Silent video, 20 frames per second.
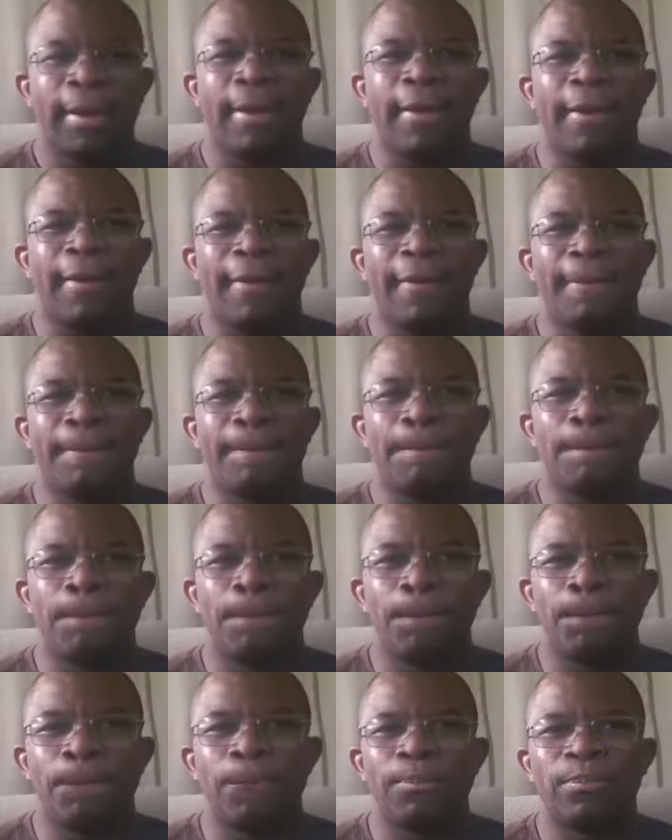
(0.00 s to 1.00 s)
Um
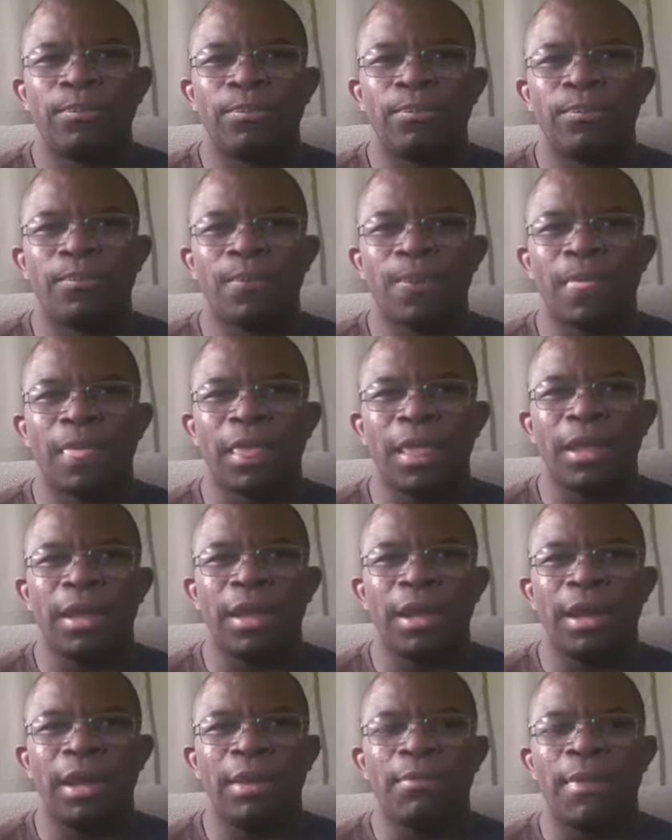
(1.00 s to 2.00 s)

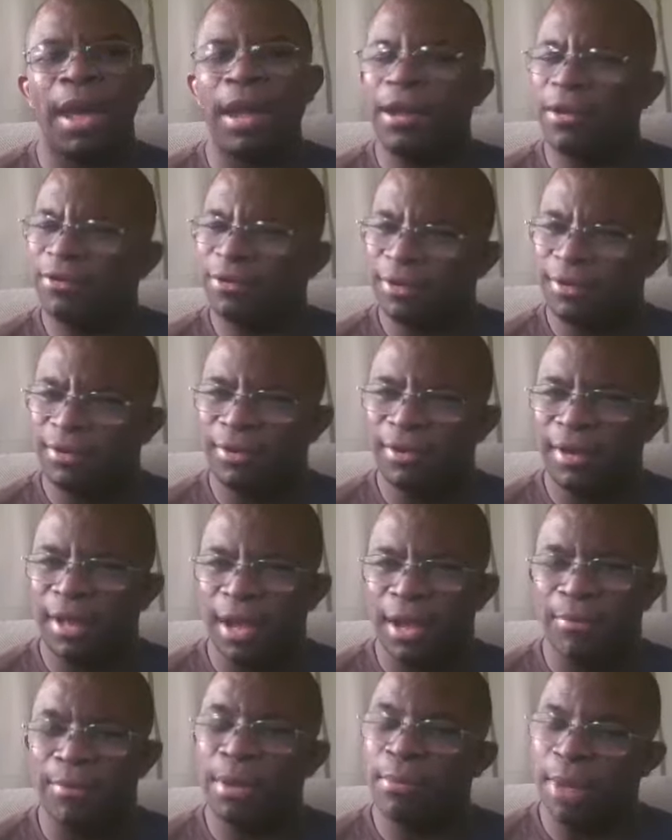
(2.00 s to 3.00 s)
and my answer to
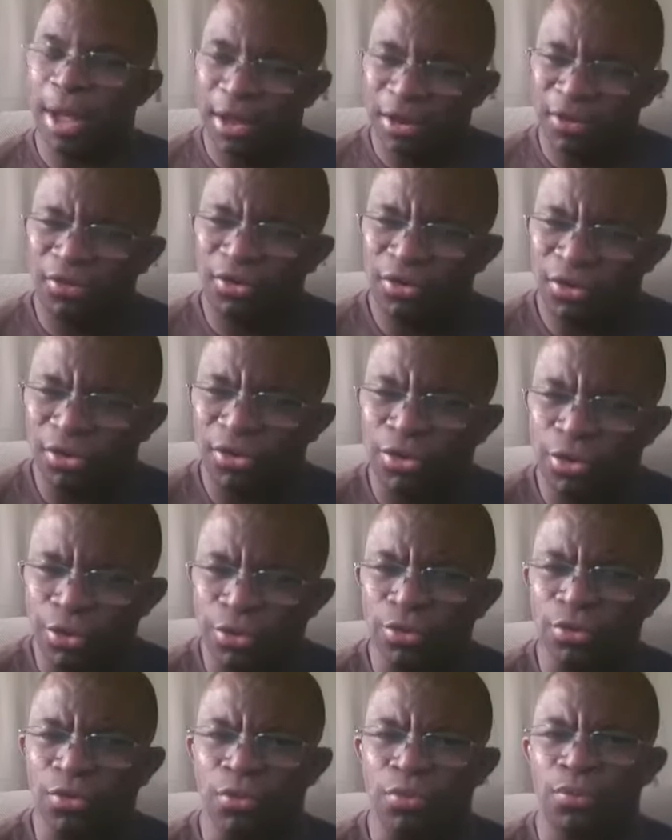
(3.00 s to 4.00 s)
them and my answer to
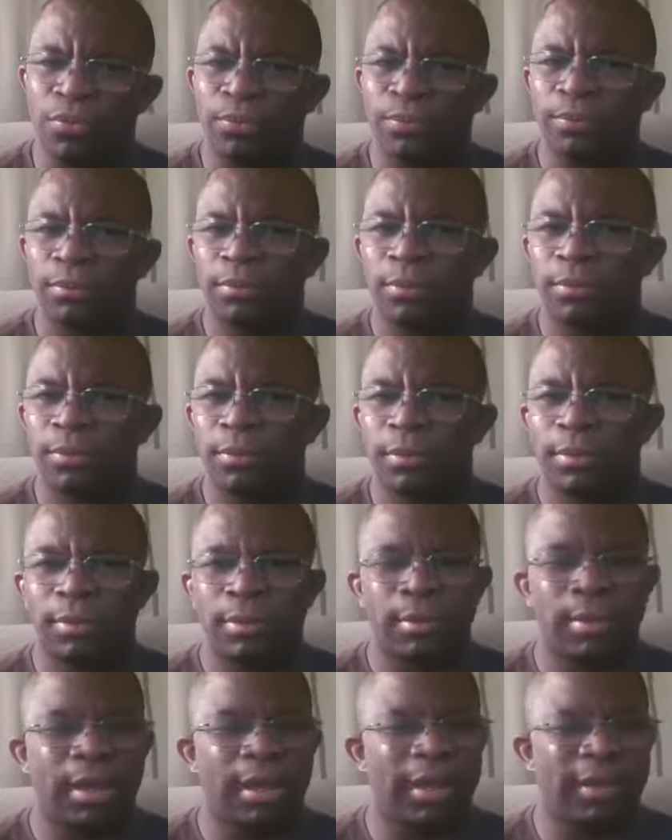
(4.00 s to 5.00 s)
you
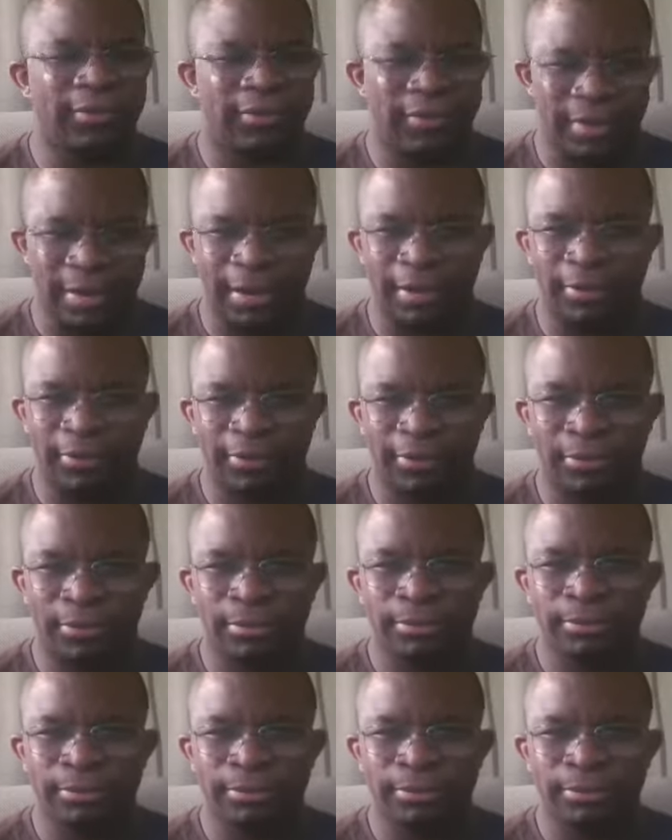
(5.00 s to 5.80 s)
is this.